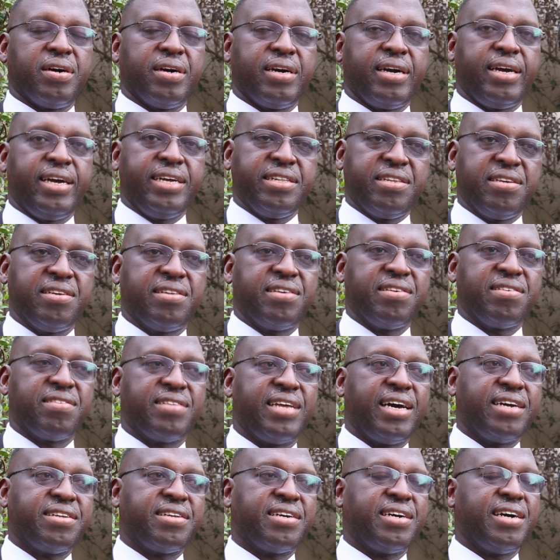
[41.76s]
entities
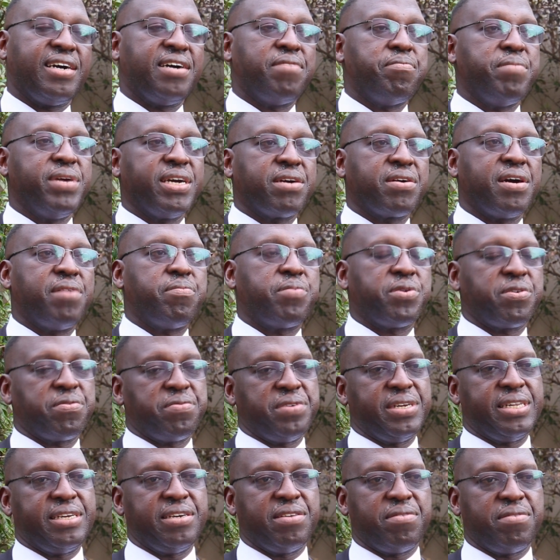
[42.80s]
that make a
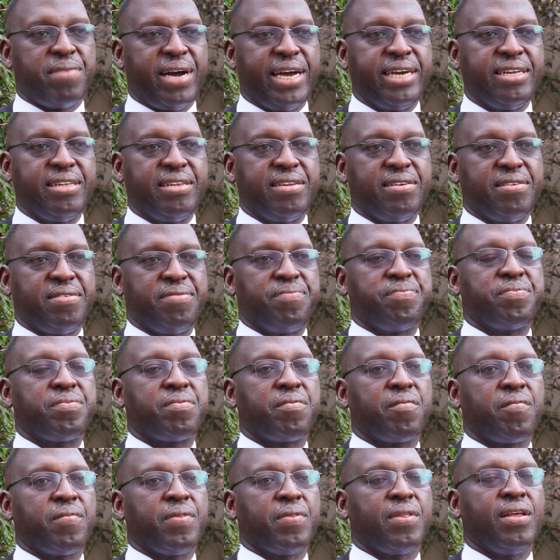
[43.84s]
profit in mind.
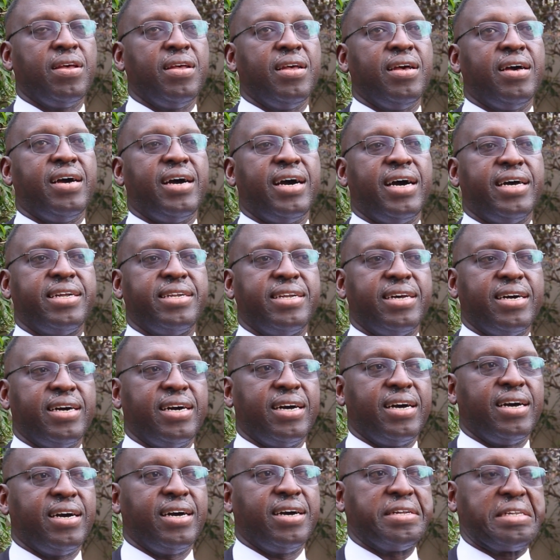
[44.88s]
And
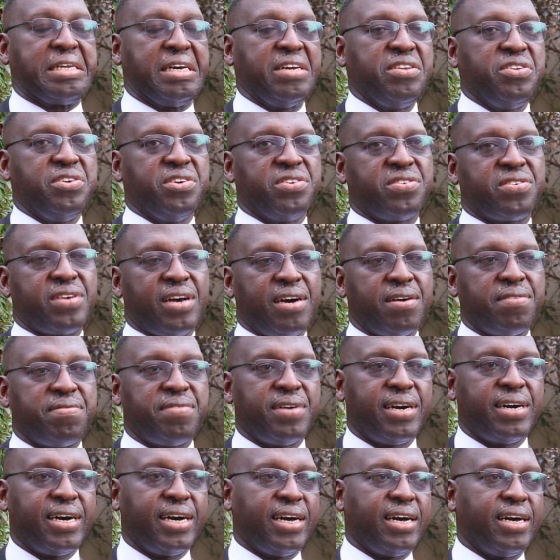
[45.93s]
then you also have
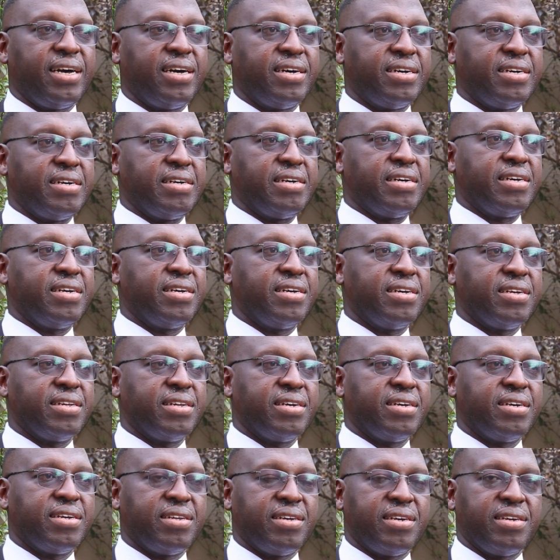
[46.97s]

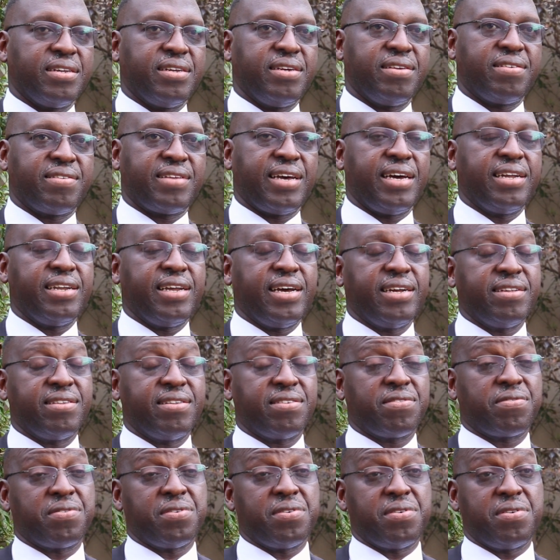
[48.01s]
the standards
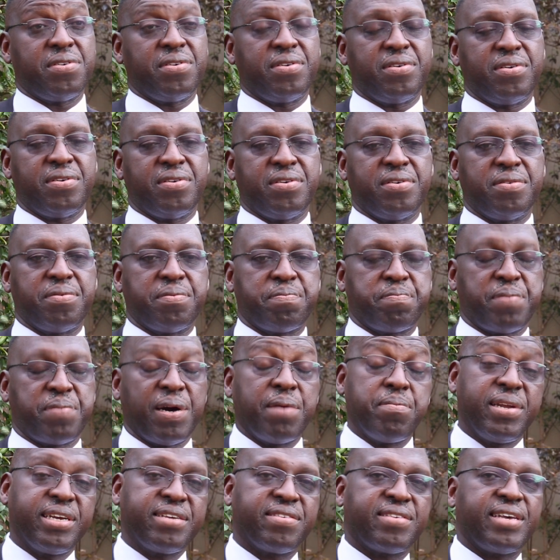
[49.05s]
for
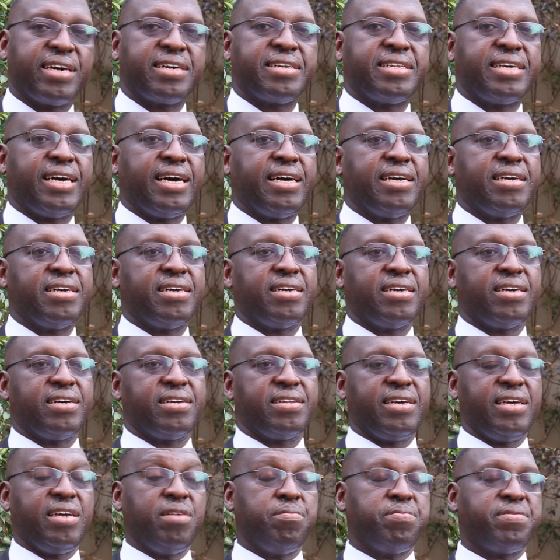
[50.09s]
public sector,
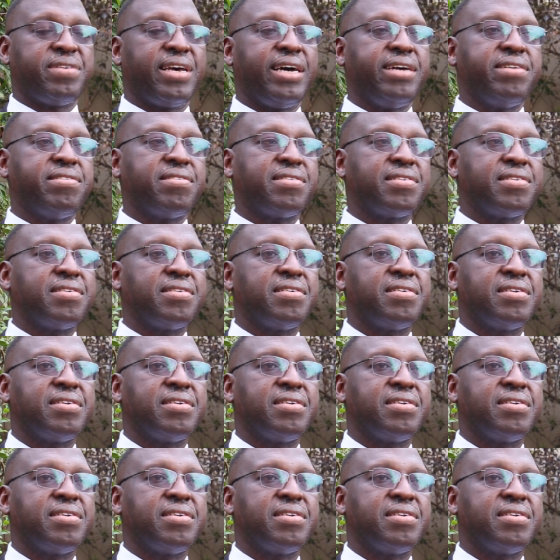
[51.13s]
the IPSAS.